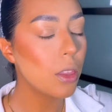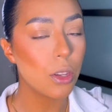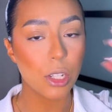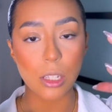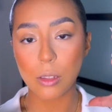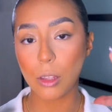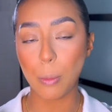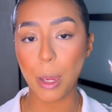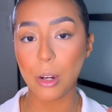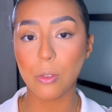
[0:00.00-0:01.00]
They're
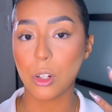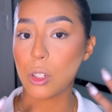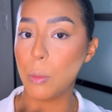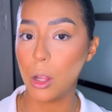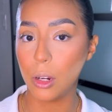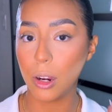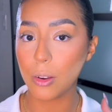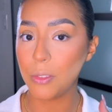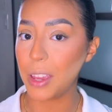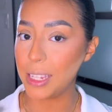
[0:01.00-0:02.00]
better for smaller
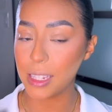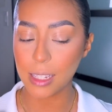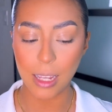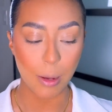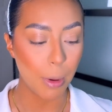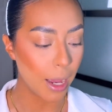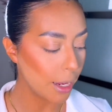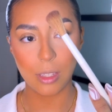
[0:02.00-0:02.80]
faces like mine.